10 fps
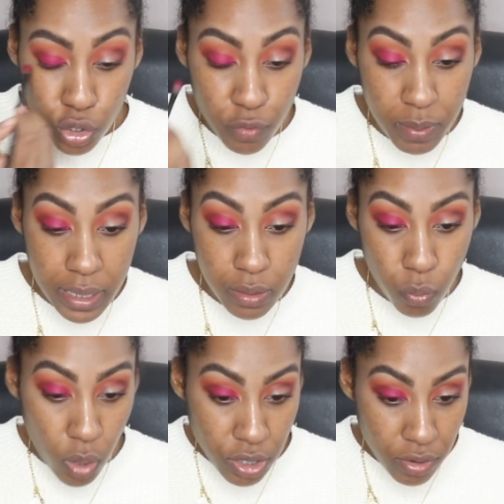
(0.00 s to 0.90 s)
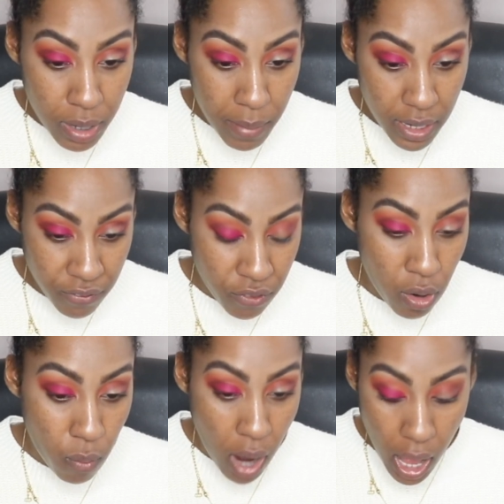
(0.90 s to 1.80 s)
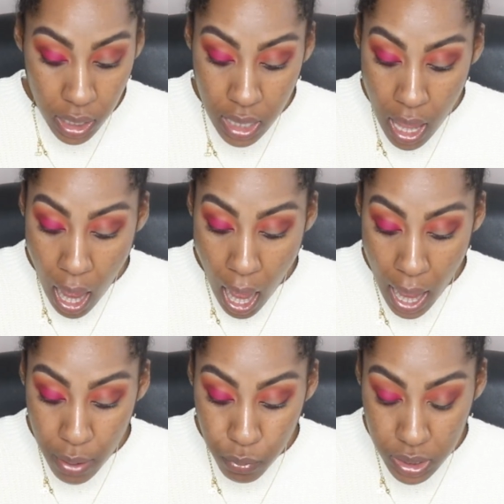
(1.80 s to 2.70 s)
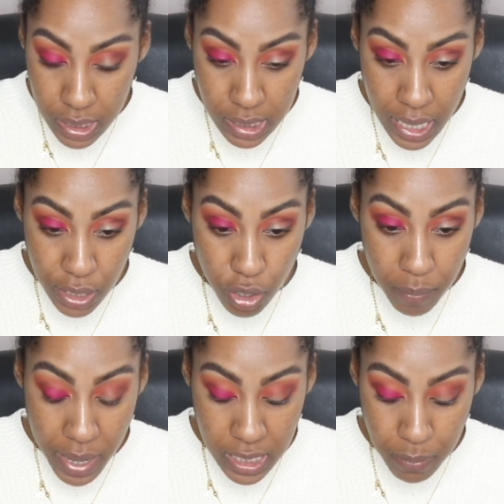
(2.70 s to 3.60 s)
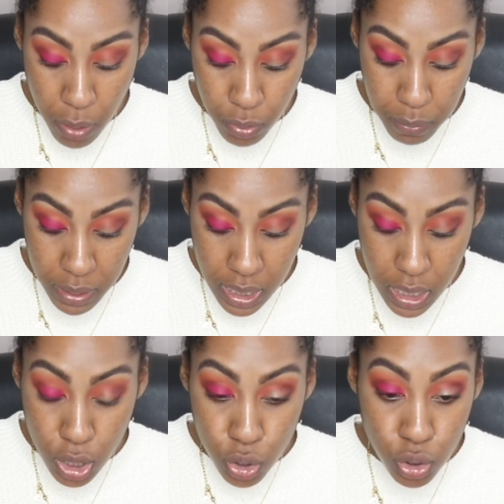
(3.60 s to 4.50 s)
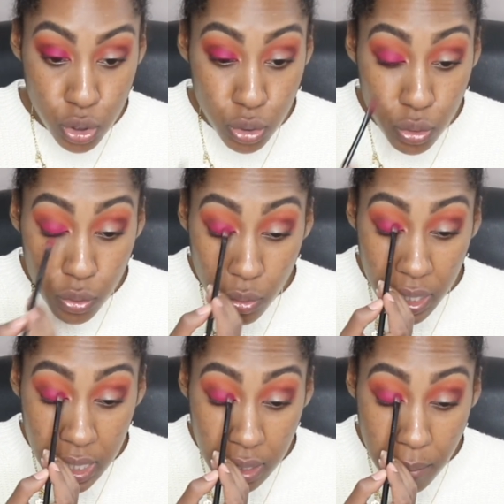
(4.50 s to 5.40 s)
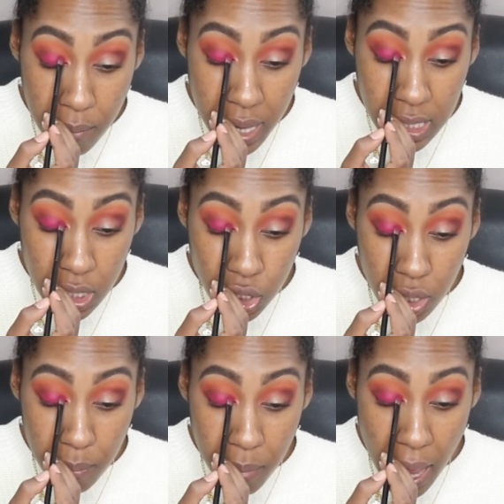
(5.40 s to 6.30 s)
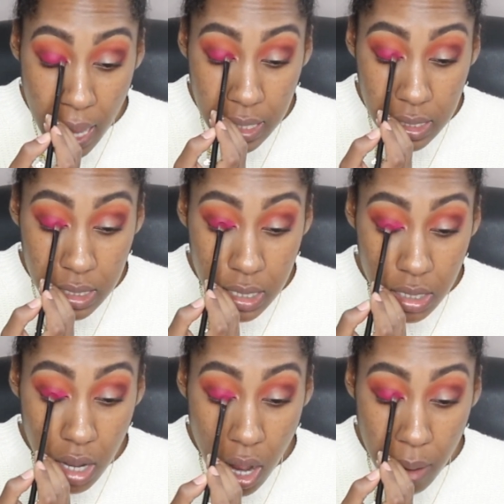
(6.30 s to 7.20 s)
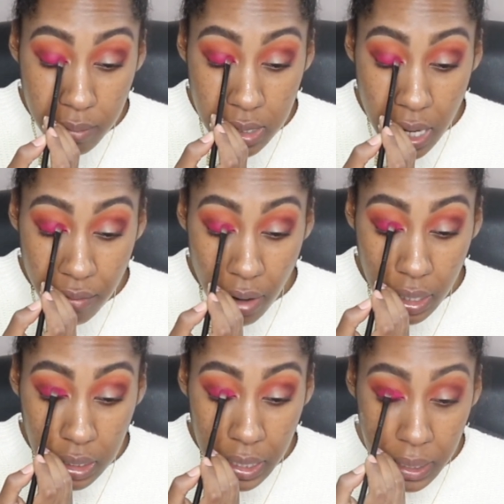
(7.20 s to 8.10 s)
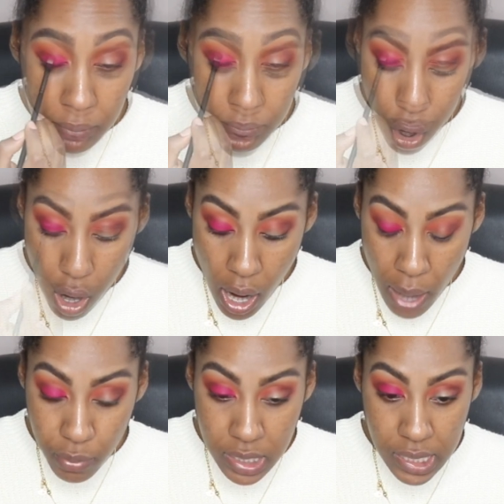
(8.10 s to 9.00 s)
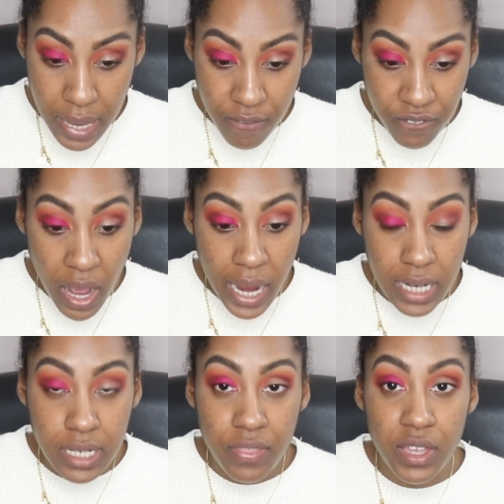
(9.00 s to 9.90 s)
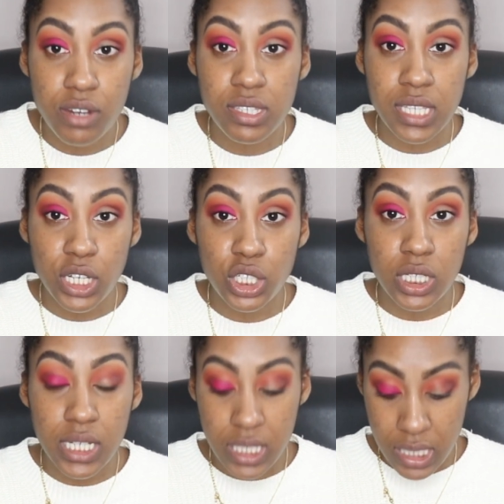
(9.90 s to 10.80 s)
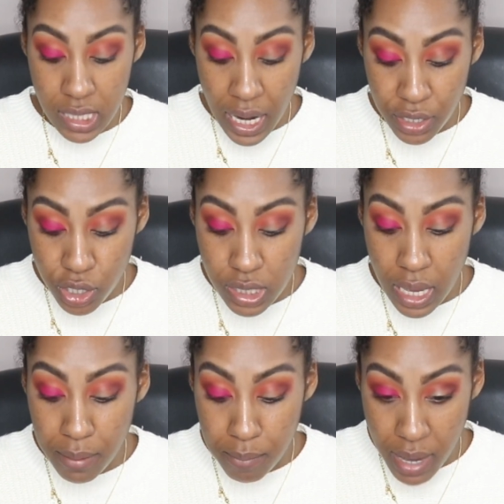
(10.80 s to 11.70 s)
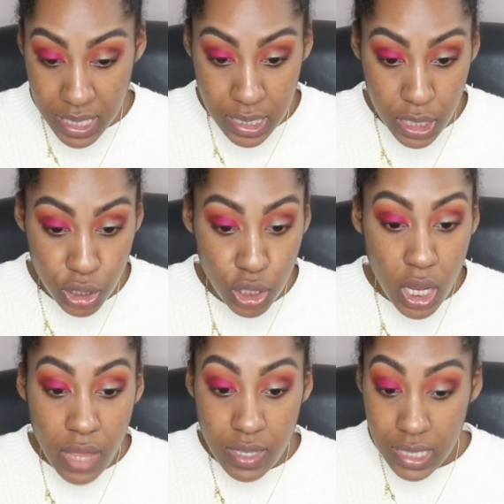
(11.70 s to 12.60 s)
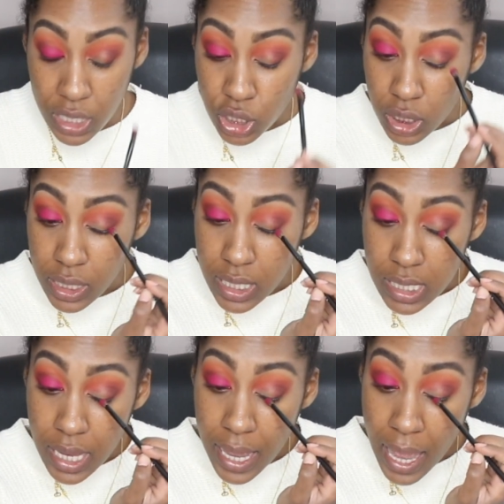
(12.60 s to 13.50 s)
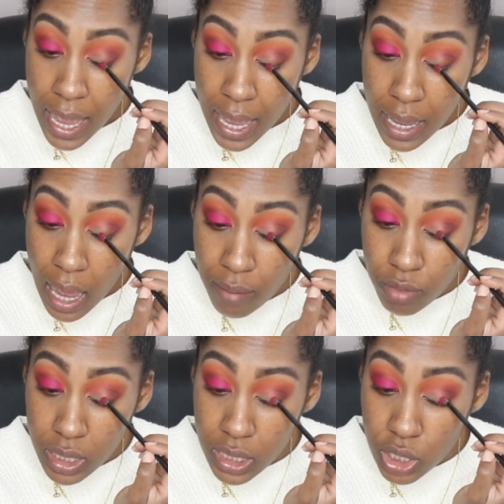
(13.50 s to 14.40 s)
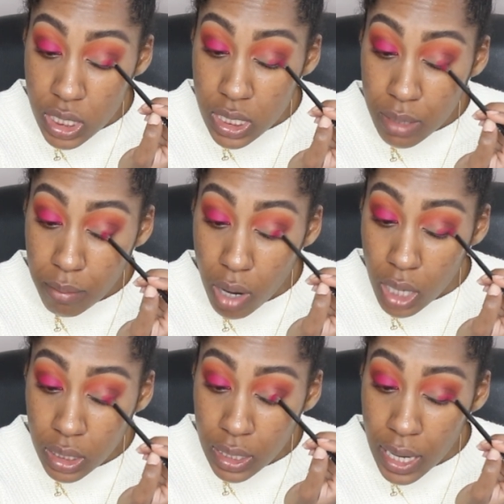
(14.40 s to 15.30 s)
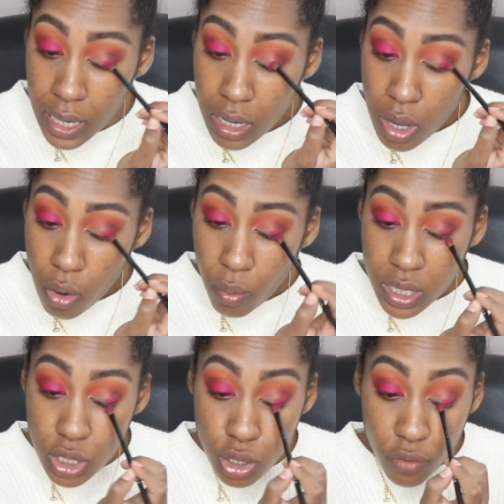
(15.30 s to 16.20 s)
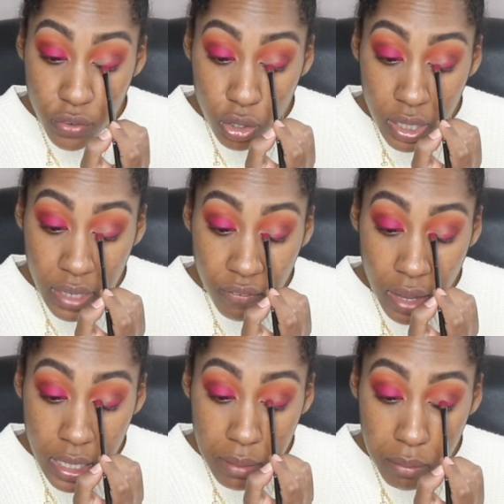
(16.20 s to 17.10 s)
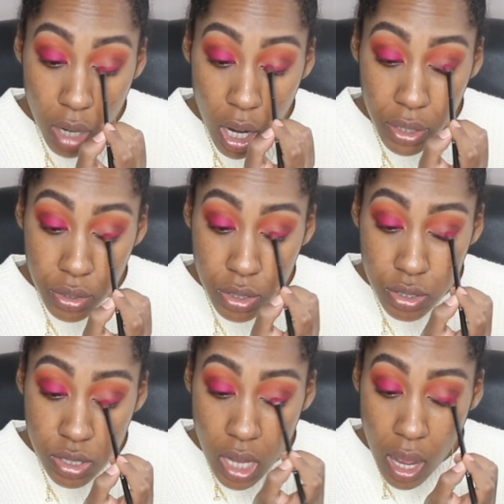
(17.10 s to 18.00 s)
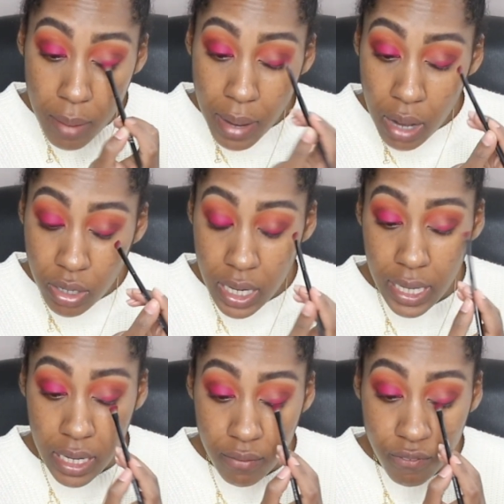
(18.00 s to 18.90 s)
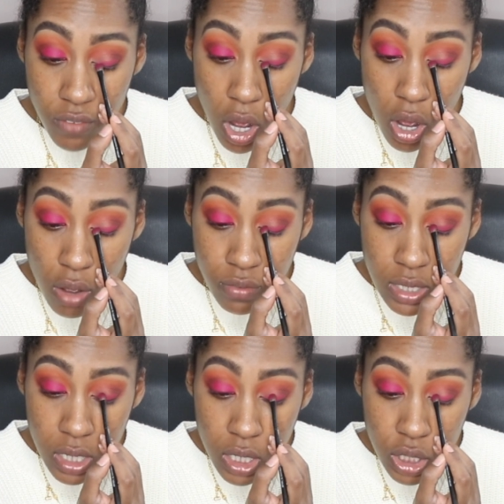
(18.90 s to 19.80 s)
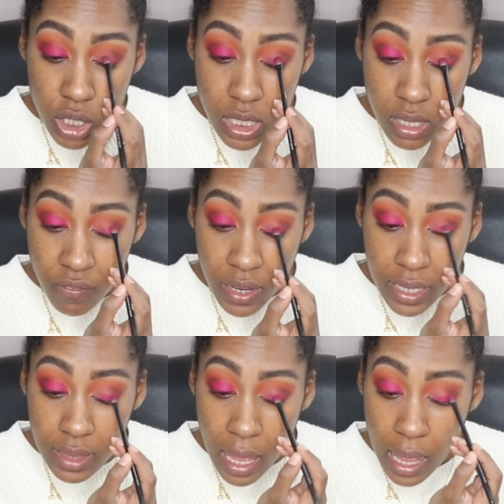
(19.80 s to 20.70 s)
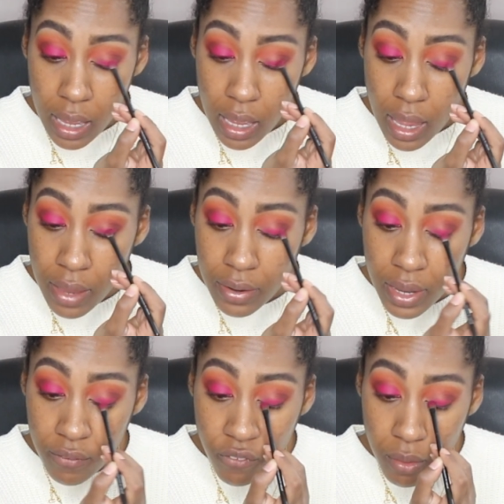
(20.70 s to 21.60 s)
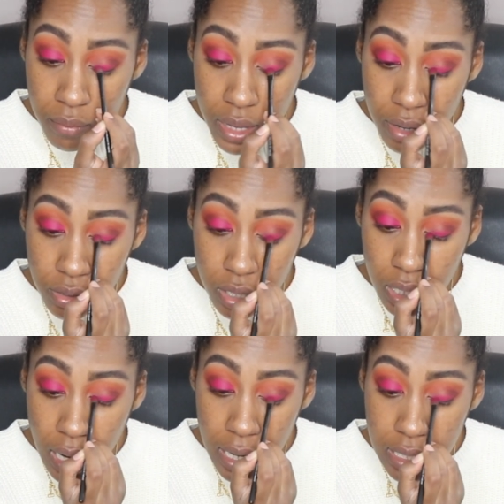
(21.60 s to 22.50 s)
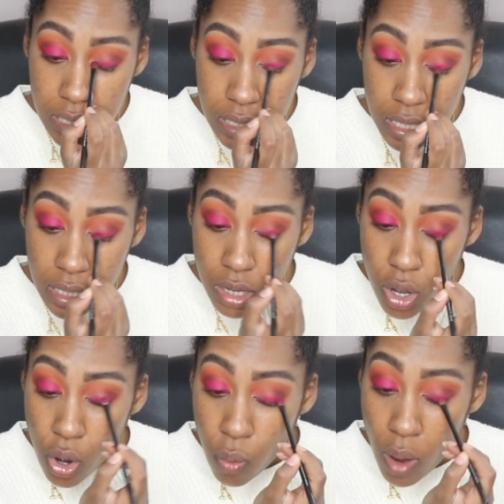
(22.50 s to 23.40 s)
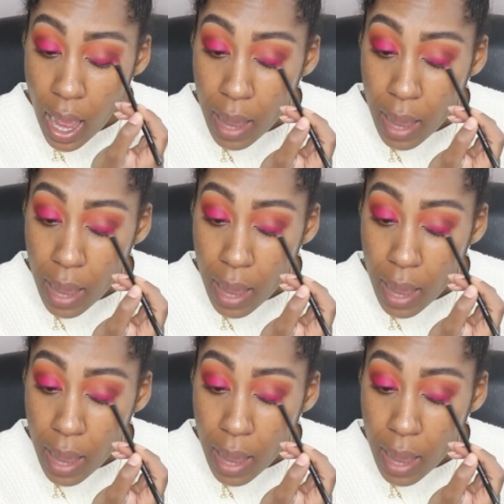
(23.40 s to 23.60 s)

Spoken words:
you've been wondering about it for a while, I would say your best bet would be to either message the band directly, or I would say find their section lead designers and message the section lead and say, hey, I'm really interested in modeling, wanted to know if you're looking for any models, how could I get involved, just stuff like that. And then from there you can kind of see what